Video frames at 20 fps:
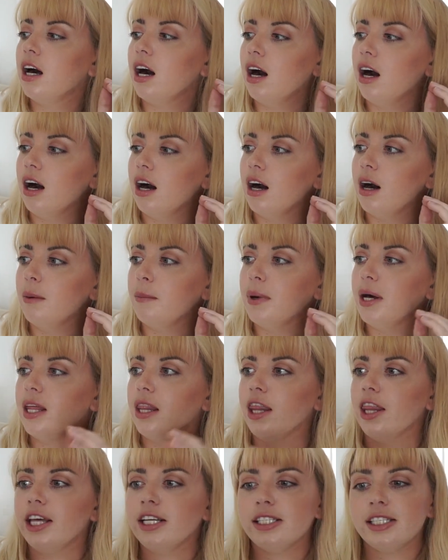Um,
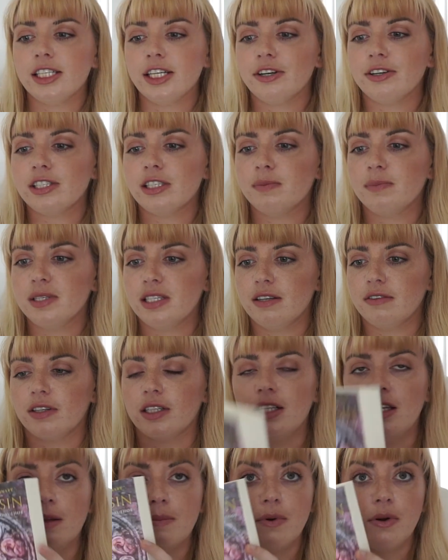this series,
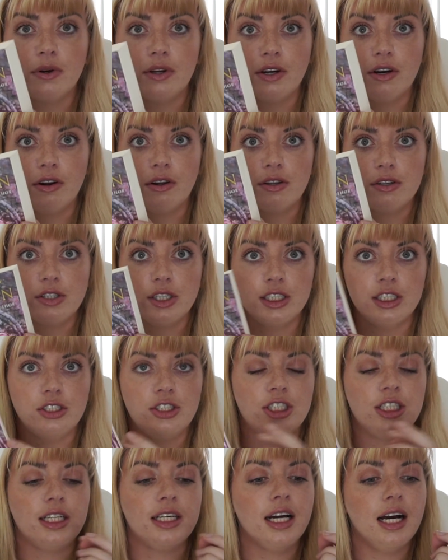specifically the Broken Earth
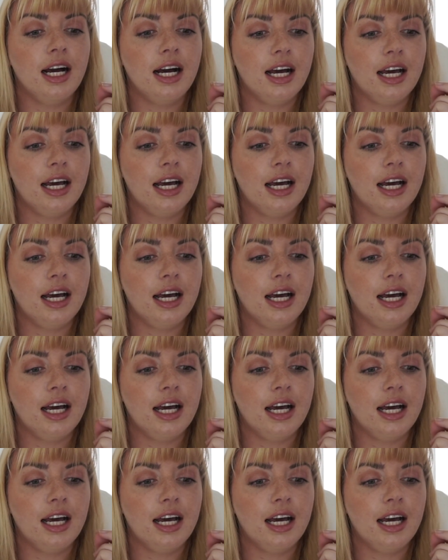Trilogy,